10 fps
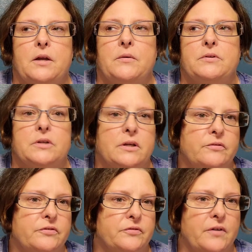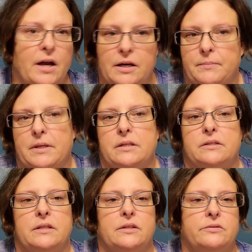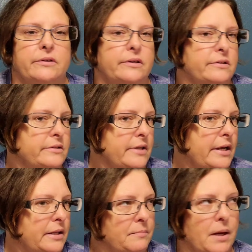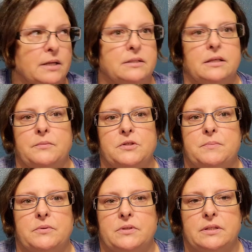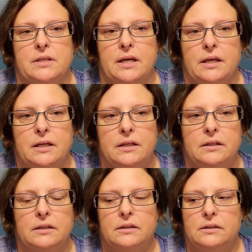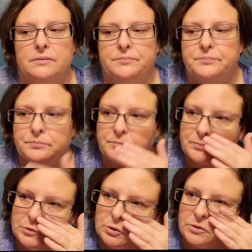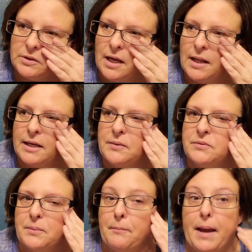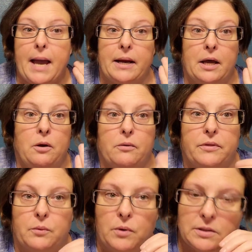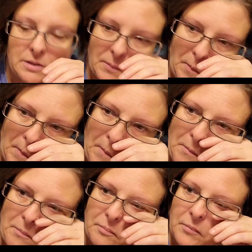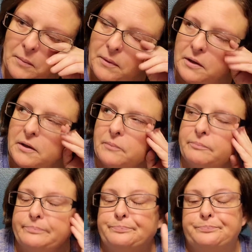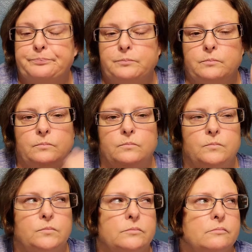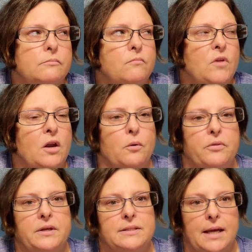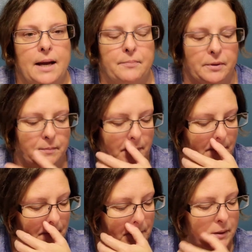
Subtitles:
He took his vitamins. He took his daily medicine he was supposed to take. So it's not like he was in bad health. He wasn't. I know things happen, but